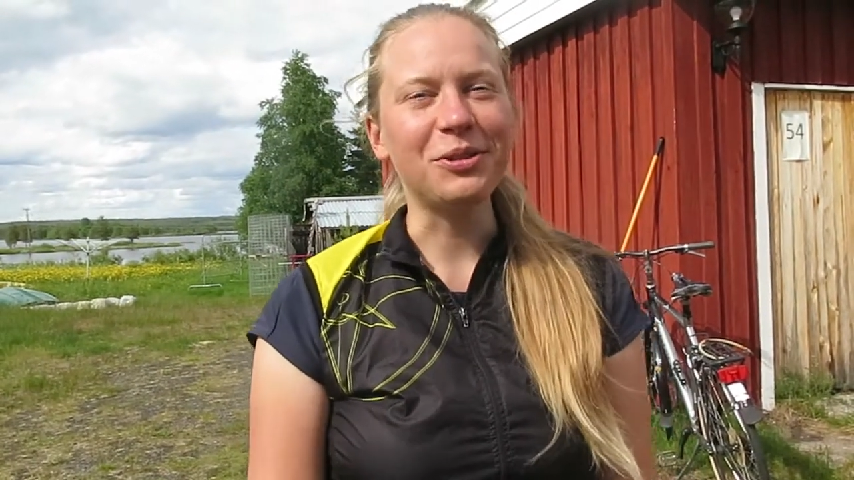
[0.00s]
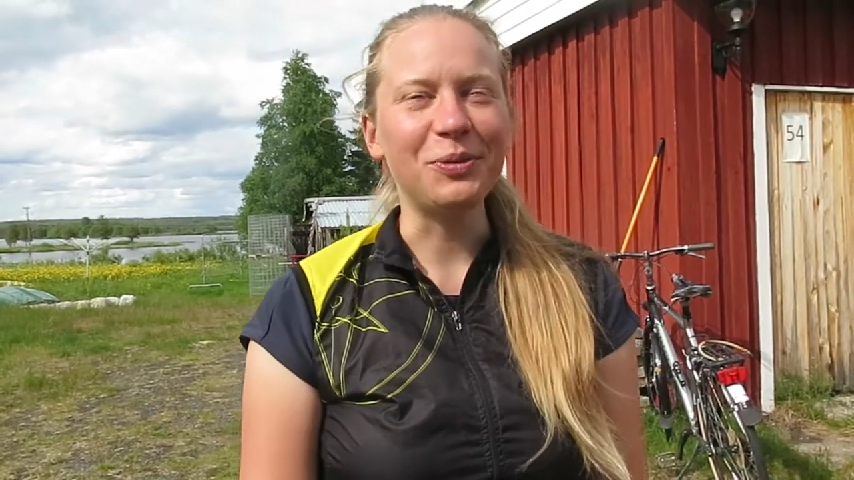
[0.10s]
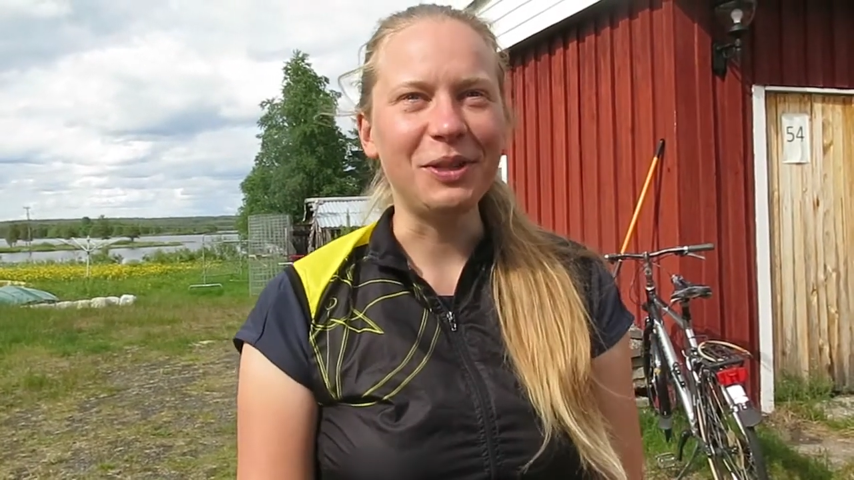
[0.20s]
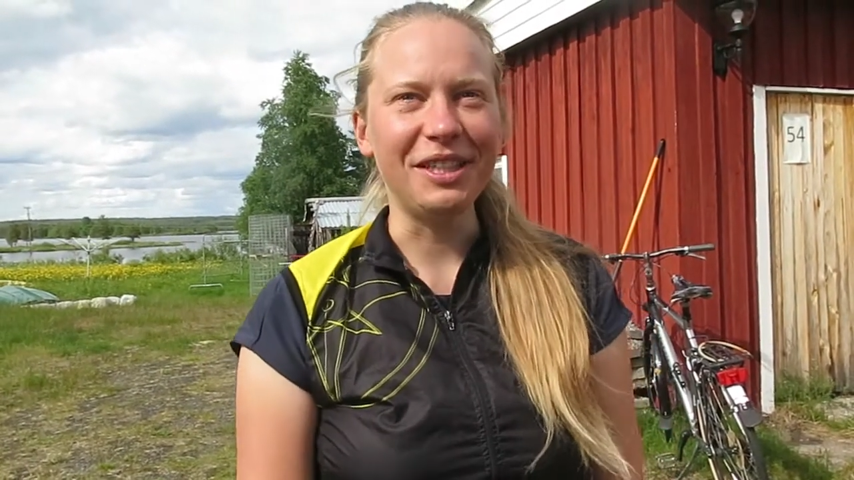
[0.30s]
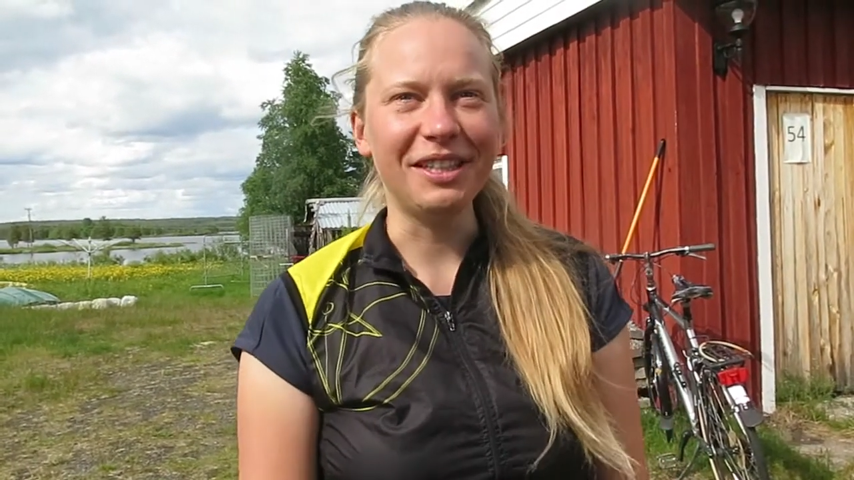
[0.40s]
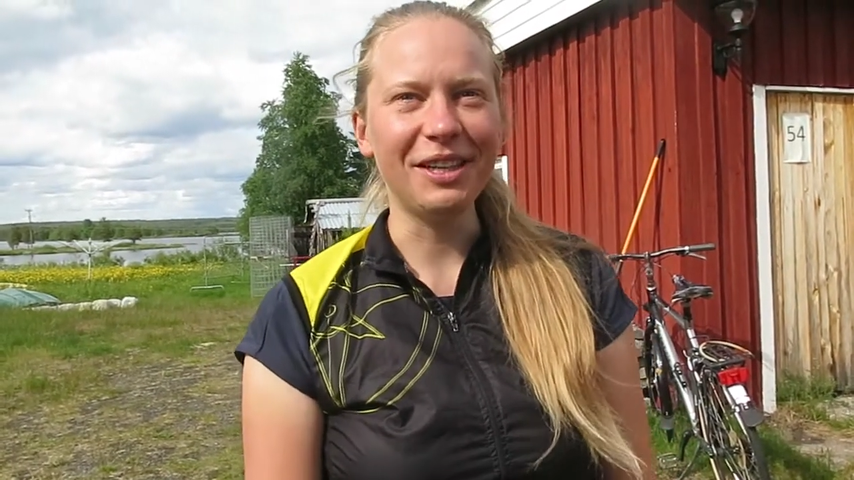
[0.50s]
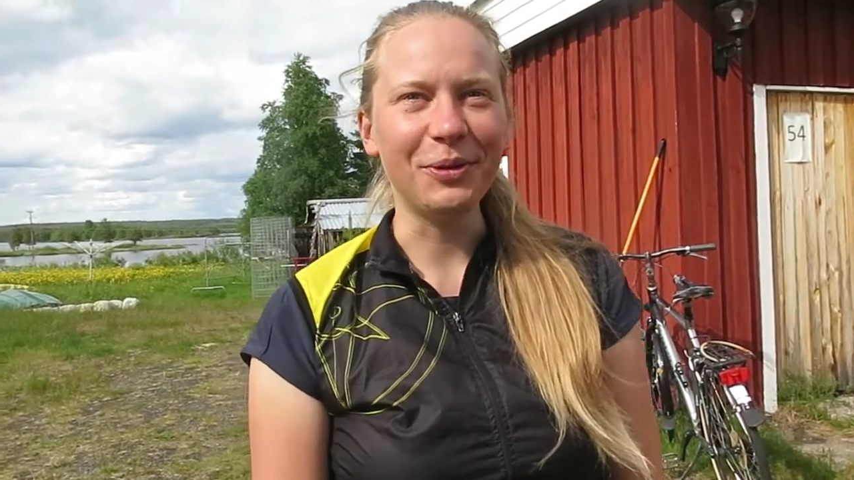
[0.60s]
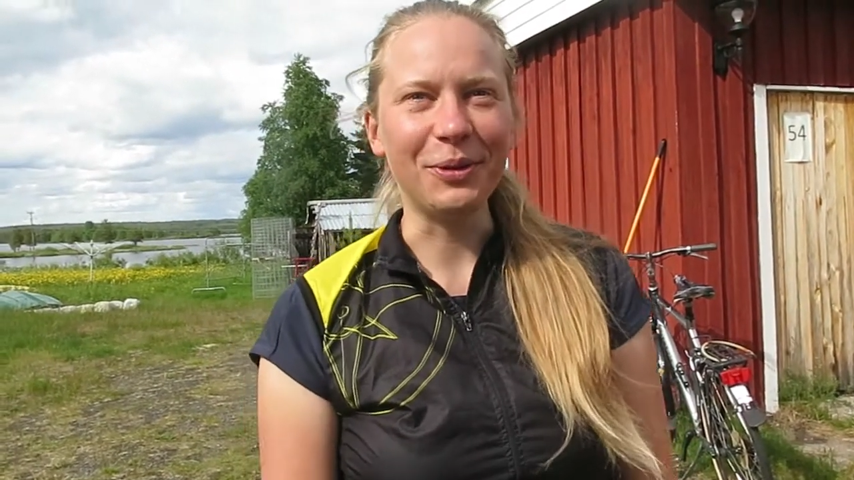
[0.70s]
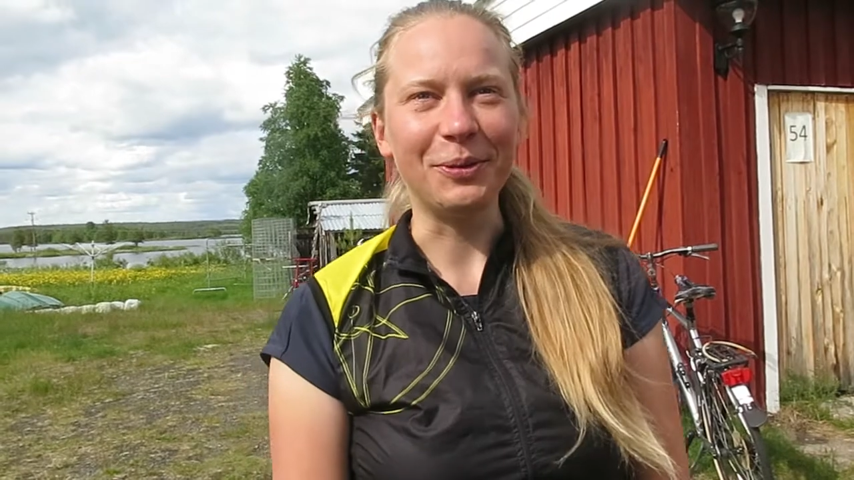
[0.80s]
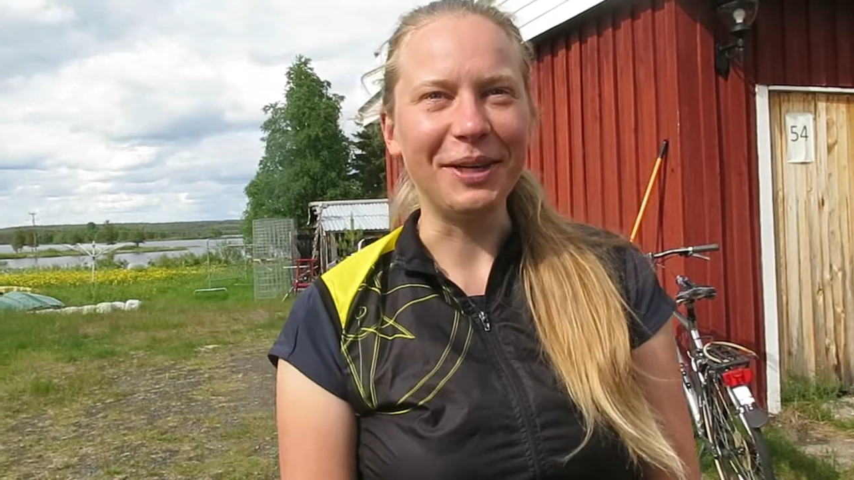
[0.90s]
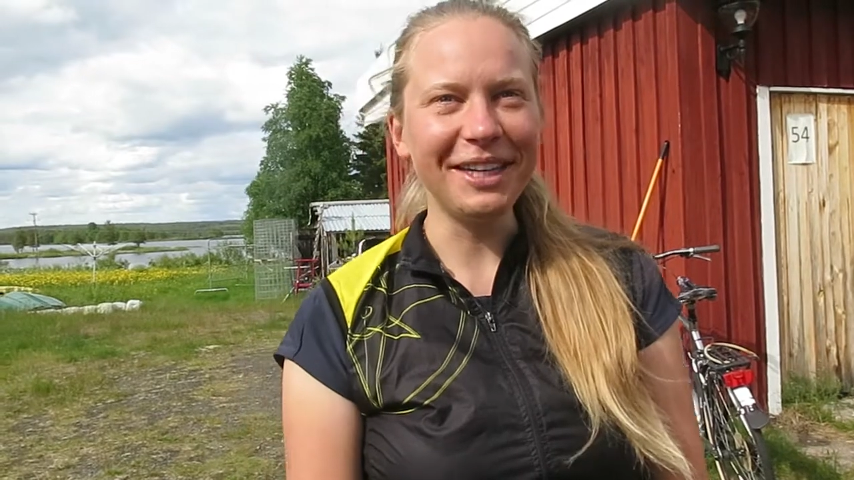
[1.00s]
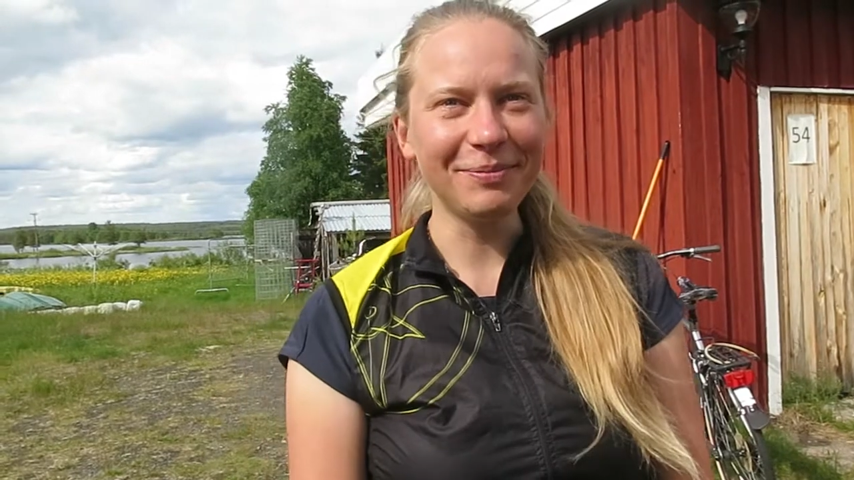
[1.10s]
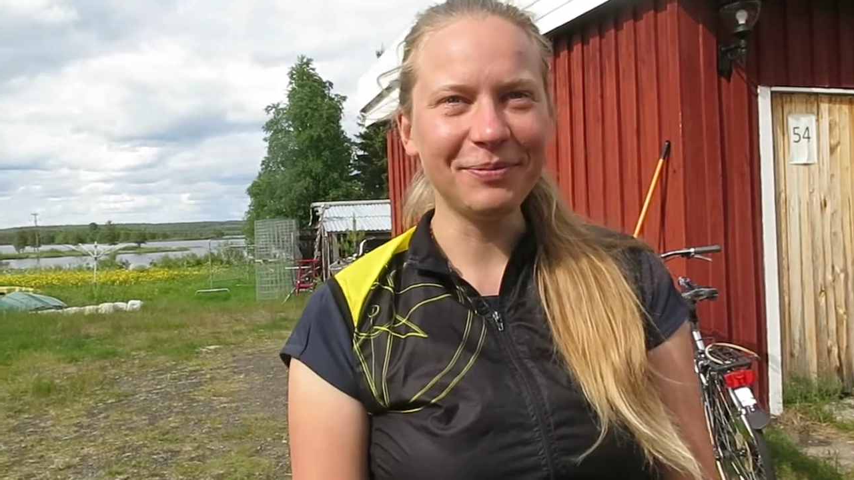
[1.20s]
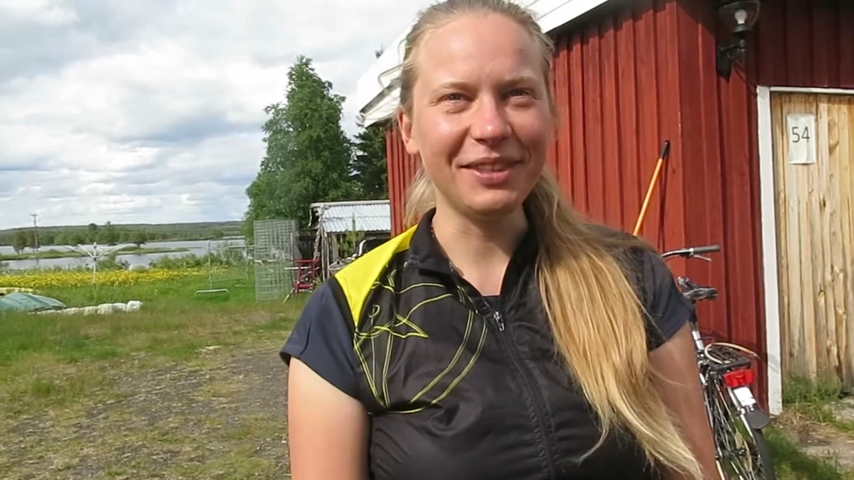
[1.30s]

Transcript: Sweden and Norway.